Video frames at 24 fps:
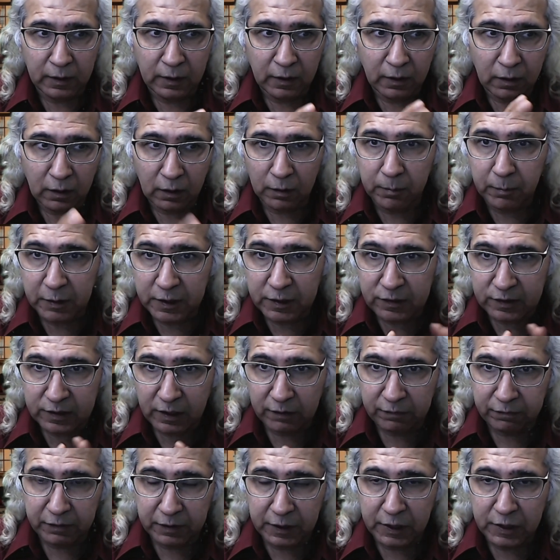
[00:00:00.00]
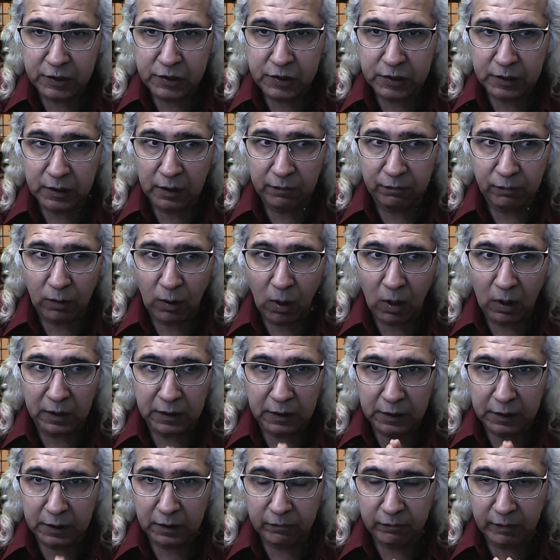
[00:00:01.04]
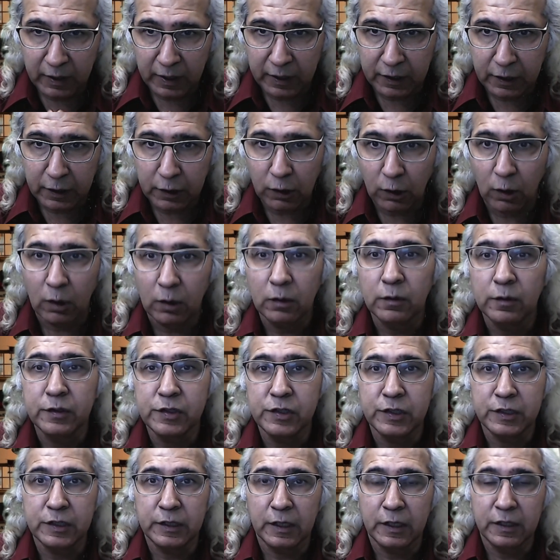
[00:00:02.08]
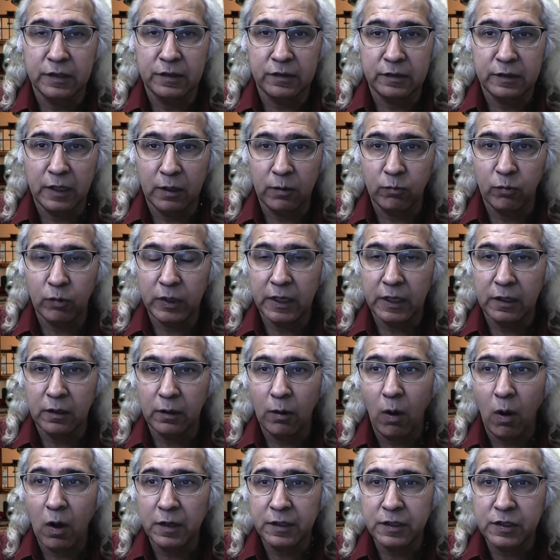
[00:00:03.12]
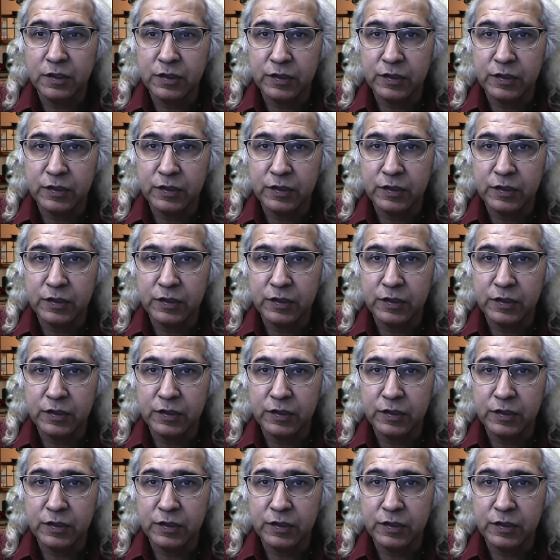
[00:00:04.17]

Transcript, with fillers: Herman's definition of cognitive narratology is that we are not